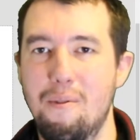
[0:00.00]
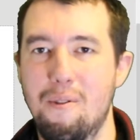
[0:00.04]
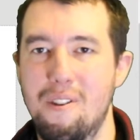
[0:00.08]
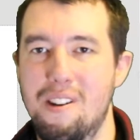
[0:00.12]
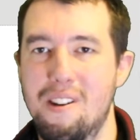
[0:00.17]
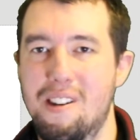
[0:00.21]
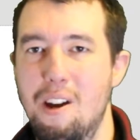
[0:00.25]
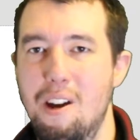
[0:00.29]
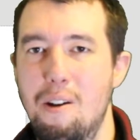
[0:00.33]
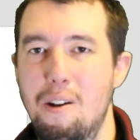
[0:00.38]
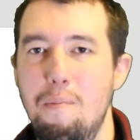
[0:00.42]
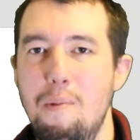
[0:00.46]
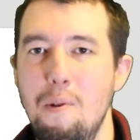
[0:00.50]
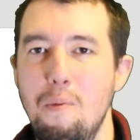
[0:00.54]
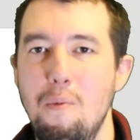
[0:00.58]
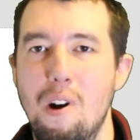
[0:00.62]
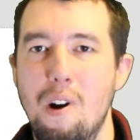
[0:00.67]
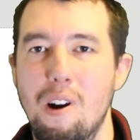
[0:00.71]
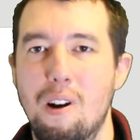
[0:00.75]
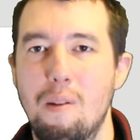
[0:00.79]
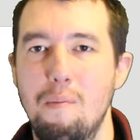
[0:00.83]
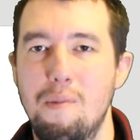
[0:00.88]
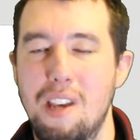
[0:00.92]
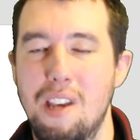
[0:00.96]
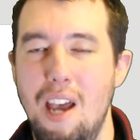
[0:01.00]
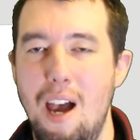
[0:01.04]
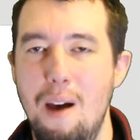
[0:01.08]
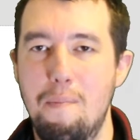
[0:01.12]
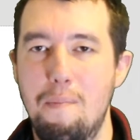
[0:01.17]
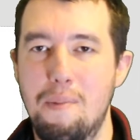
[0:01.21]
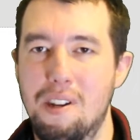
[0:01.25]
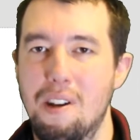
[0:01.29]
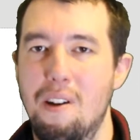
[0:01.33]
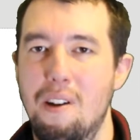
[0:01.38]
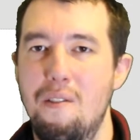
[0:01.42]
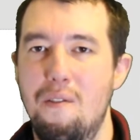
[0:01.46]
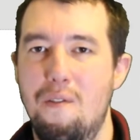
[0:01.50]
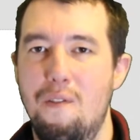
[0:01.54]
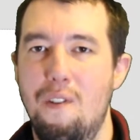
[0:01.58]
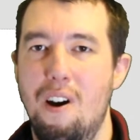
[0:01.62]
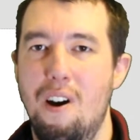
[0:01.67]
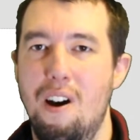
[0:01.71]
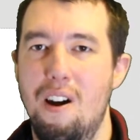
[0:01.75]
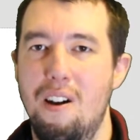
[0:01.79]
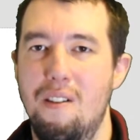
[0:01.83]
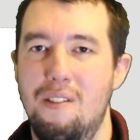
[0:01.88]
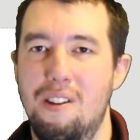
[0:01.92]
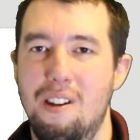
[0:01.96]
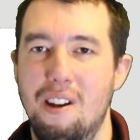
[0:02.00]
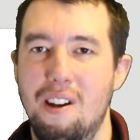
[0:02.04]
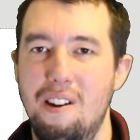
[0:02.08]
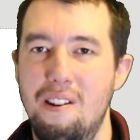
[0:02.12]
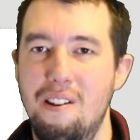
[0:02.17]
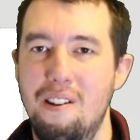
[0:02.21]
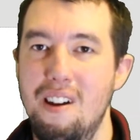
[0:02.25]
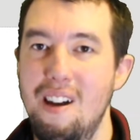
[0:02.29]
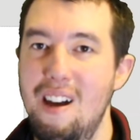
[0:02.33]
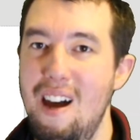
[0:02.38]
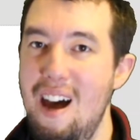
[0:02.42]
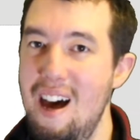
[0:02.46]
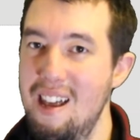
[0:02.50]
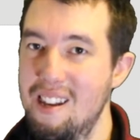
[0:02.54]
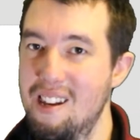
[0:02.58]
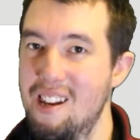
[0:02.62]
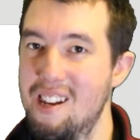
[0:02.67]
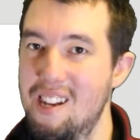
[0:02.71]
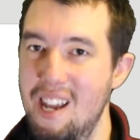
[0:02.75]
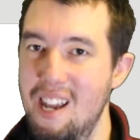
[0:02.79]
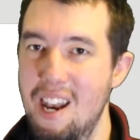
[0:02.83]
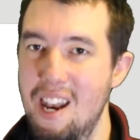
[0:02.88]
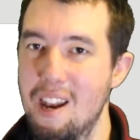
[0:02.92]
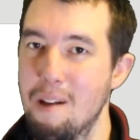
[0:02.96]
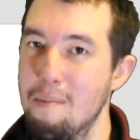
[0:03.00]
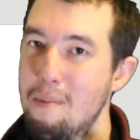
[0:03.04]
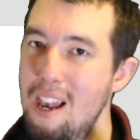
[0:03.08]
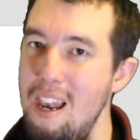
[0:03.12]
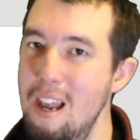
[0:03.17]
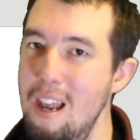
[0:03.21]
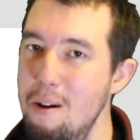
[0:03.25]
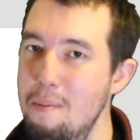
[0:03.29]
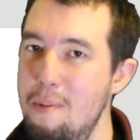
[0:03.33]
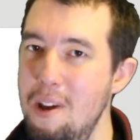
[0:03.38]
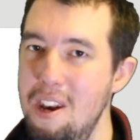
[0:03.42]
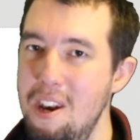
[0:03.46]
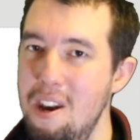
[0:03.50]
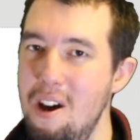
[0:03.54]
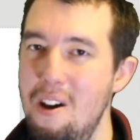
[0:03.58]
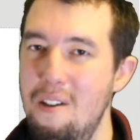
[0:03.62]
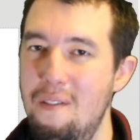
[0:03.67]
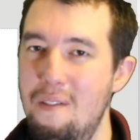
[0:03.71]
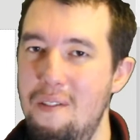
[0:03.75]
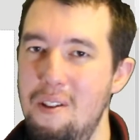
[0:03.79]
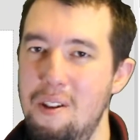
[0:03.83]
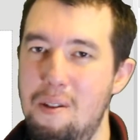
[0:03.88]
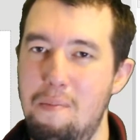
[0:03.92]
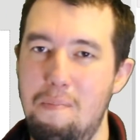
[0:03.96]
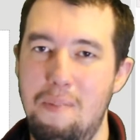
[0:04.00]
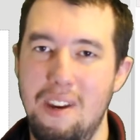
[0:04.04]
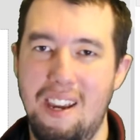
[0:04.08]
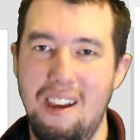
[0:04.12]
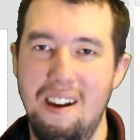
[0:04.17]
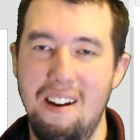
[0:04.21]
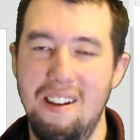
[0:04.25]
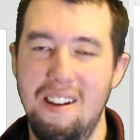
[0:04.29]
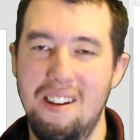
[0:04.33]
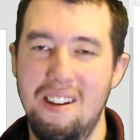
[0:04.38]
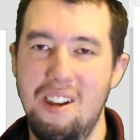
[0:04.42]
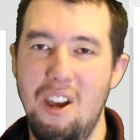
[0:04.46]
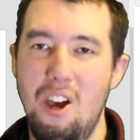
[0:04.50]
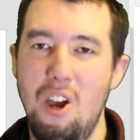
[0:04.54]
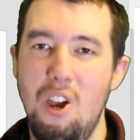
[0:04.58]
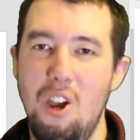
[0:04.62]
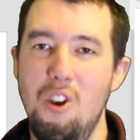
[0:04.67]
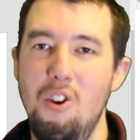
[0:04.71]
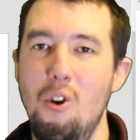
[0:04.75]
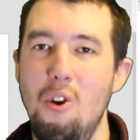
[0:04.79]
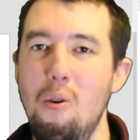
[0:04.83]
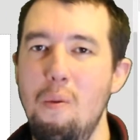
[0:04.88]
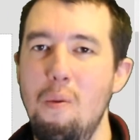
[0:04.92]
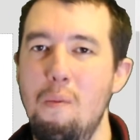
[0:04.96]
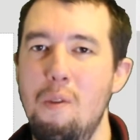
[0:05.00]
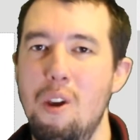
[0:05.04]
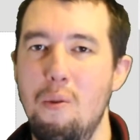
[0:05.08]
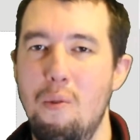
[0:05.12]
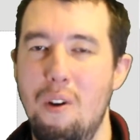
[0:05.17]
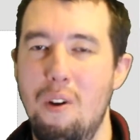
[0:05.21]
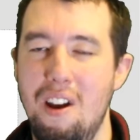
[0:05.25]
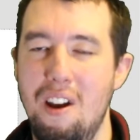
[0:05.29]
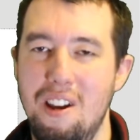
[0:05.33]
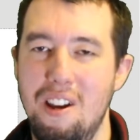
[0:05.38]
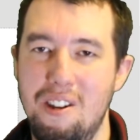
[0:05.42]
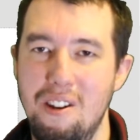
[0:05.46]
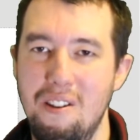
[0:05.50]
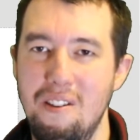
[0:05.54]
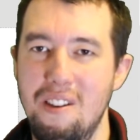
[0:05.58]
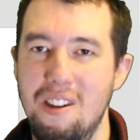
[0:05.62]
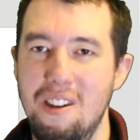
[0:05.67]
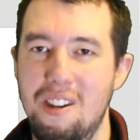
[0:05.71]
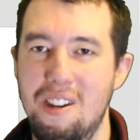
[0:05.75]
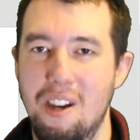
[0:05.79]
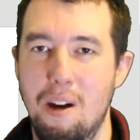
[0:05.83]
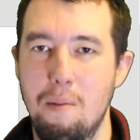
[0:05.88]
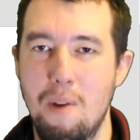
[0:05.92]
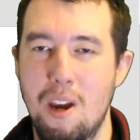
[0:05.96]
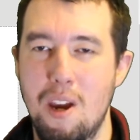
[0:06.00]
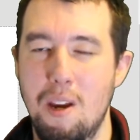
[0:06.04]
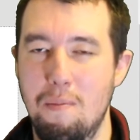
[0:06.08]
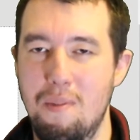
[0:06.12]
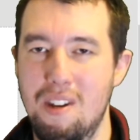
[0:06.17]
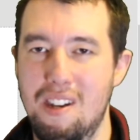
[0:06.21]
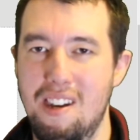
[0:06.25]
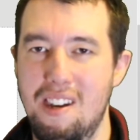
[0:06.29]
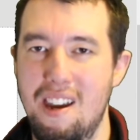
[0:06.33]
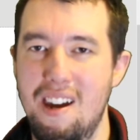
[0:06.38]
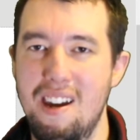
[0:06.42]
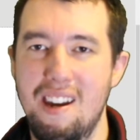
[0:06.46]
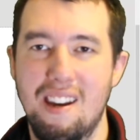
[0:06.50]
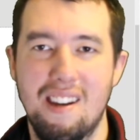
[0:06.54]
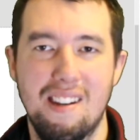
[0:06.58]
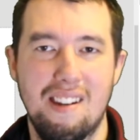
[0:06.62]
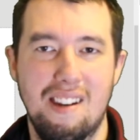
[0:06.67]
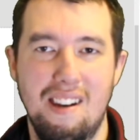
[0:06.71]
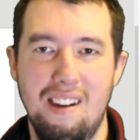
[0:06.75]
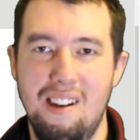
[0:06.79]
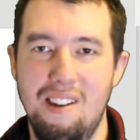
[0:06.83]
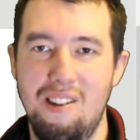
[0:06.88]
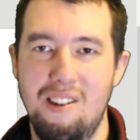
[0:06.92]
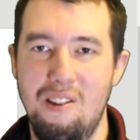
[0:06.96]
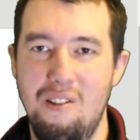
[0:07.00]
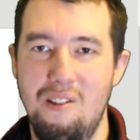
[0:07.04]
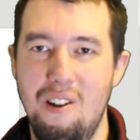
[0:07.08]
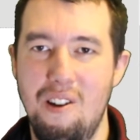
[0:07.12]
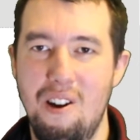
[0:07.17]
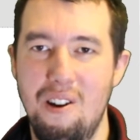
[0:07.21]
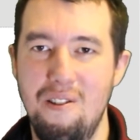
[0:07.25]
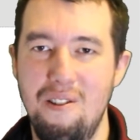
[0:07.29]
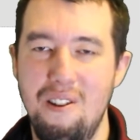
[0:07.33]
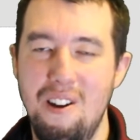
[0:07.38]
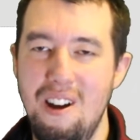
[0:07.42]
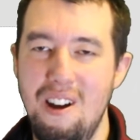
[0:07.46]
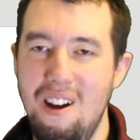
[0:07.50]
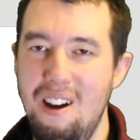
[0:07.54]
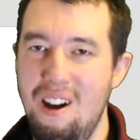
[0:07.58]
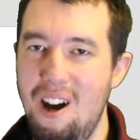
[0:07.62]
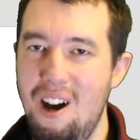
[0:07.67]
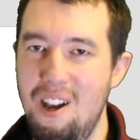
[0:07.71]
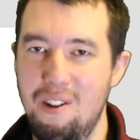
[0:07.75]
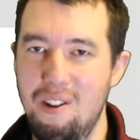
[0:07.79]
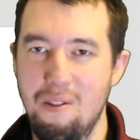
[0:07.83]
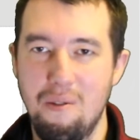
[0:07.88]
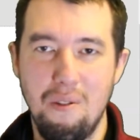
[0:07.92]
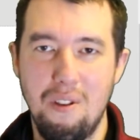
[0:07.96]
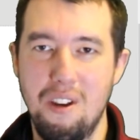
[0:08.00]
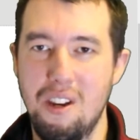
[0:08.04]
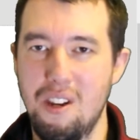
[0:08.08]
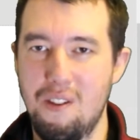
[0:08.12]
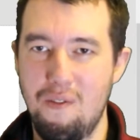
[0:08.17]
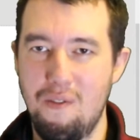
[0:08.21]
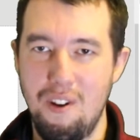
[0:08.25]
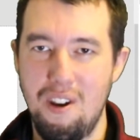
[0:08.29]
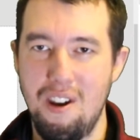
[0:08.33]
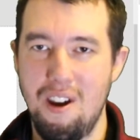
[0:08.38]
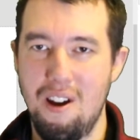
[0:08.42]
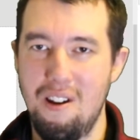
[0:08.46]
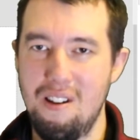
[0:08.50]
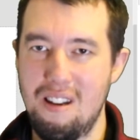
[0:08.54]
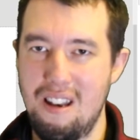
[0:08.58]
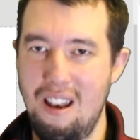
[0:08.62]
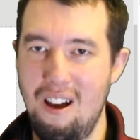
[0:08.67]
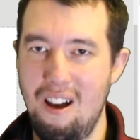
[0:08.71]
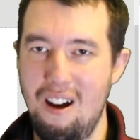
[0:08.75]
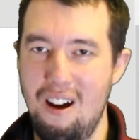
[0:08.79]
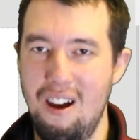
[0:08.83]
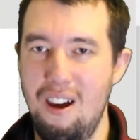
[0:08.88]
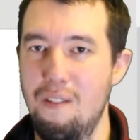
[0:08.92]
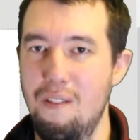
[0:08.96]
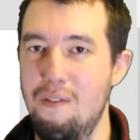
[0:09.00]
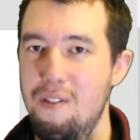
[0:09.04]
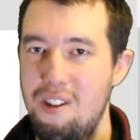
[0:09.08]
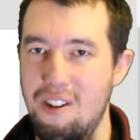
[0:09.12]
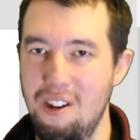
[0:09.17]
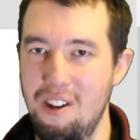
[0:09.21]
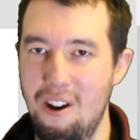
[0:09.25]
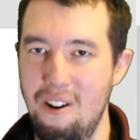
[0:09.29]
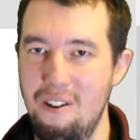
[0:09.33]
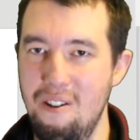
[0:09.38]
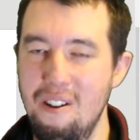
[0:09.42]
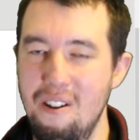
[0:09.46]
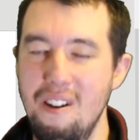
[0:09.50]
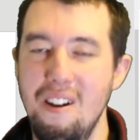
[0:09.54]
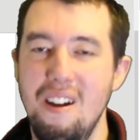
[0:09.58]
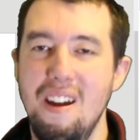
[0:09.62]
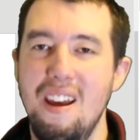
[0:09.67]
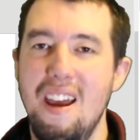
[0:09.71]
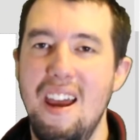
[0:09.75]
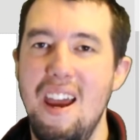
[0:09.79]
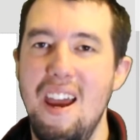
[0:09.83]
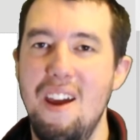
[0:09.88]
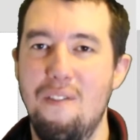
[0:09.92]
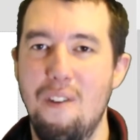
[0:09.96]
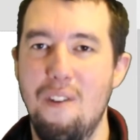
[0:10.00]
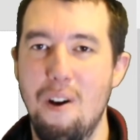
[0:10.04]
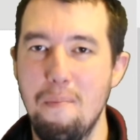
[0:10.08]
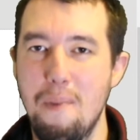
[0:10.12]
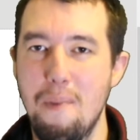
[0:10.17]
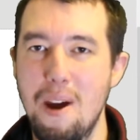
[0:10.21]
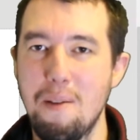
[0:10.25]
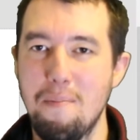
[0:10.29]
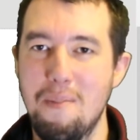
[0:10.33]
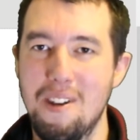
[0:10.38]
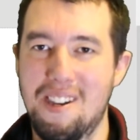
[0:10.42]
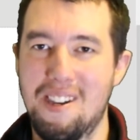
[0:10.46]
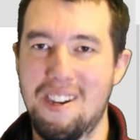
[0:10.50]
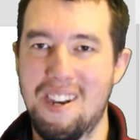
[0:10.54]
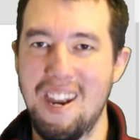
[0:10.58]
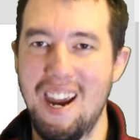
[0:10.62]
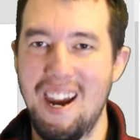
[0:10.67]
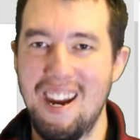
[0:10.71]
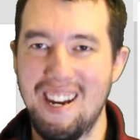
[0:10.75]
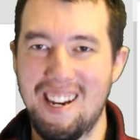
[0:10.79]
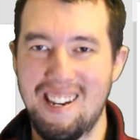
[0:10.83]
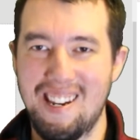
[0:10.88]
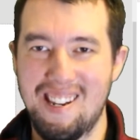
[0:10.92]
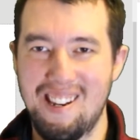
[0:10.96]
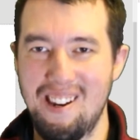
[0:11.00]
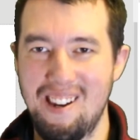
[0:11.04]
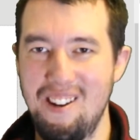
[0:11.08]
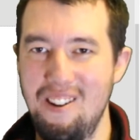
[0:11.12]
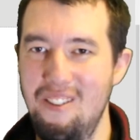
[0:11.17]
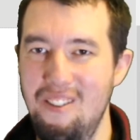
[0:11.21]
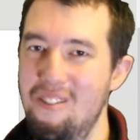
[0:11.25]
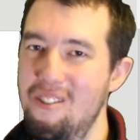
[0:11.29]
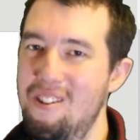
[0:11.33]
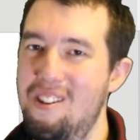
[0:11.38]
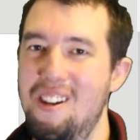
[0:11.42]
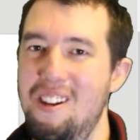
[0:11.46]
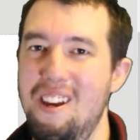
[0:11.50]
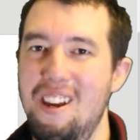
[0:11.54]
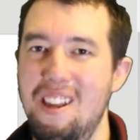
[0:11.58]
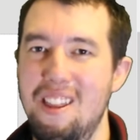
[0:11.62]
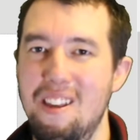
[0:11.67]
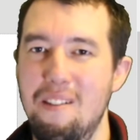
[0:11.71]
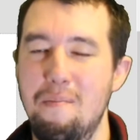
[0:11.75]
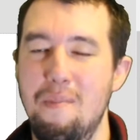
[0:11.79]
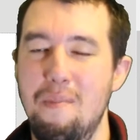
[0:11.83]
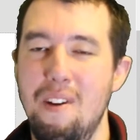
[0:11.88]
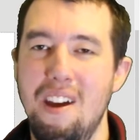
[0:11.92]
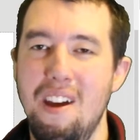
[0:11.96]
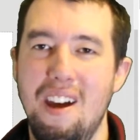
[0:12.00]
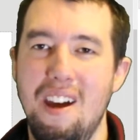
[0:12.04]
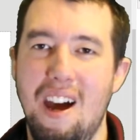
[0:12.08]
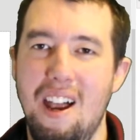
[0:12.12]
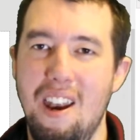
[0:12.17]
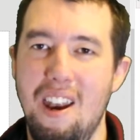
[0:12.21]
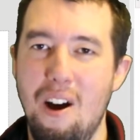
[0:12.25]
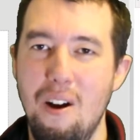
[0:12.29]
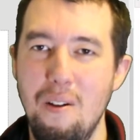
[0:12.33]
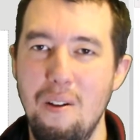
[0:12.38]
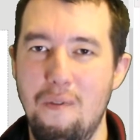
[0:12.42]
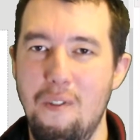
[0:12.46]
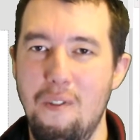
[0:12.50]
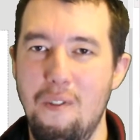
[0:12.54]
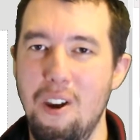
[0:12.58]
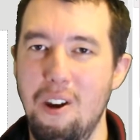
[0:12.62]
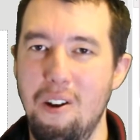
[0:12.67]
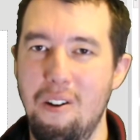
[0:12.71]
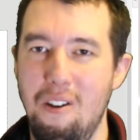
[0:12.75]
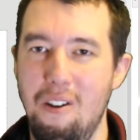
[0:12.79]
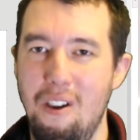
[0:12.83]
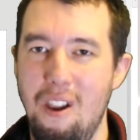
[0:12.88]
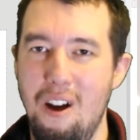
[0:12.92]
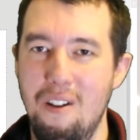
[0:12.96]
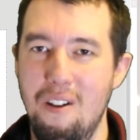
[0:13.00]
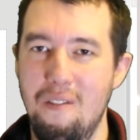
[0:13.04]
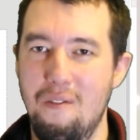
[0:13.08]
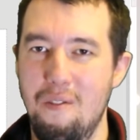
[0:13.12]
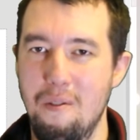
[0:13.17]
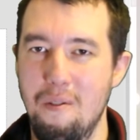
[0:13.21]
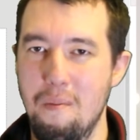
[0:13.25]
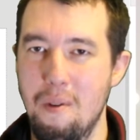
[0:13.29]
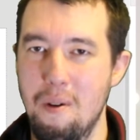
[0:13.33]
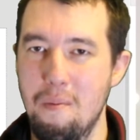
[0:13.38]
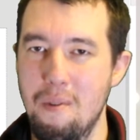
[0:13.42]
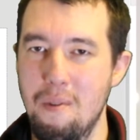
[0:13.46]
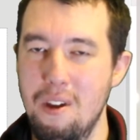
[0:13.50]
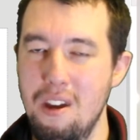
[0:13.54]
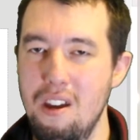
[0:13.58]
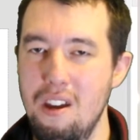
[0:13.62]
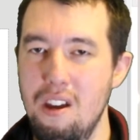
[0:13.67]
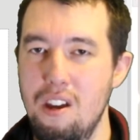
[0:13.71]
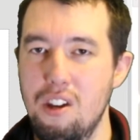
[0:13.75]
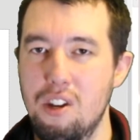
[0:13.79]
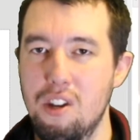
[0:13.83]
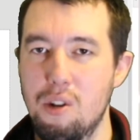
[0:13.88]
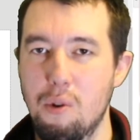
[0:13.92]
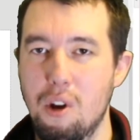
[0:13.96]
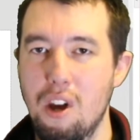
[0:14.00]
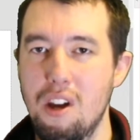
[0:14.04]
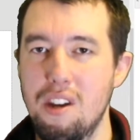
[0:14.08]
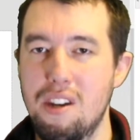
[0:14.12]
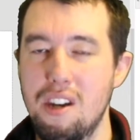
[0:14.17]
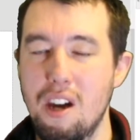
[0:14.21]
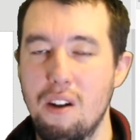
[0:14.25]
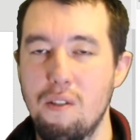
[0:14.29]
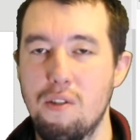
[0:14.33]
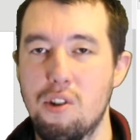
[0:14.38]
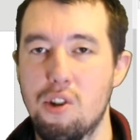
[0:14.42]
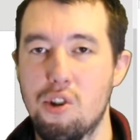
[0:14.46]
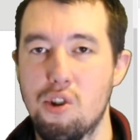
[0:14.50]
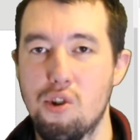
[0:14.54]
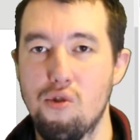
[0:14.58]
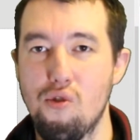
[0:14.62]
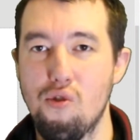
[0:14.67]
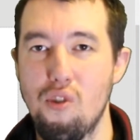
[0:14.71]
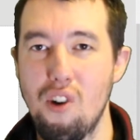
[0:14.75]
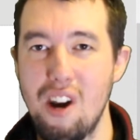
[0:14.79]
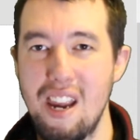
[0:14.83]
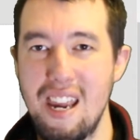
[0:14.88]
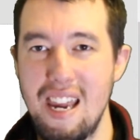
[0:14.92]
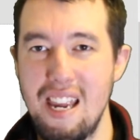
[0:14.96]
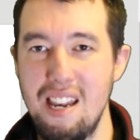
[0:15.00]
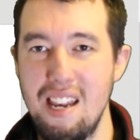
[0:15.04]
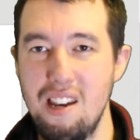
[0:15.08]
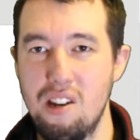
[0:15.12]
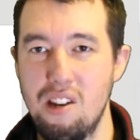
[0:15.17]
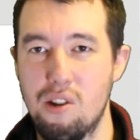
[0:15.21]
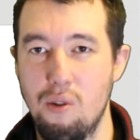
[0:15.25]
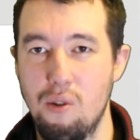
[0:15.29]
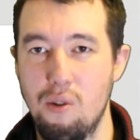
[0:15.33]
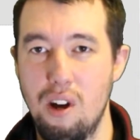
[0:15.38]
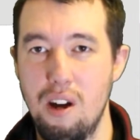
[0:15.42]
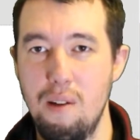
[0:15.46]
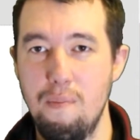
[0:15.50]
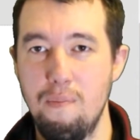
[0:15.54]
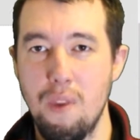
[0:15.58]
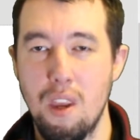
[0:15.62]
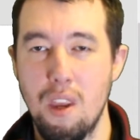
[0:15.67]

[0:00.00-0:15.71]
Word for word: Gilpin, welcome to episode 5. So, as I said, I'm a little bit nervous because normally when I do this I make mistakes, and as you know, I do all these videos live, so if I make mistakes you'll see them and hopefully you'll learn from them. So we're going to delve straight into it.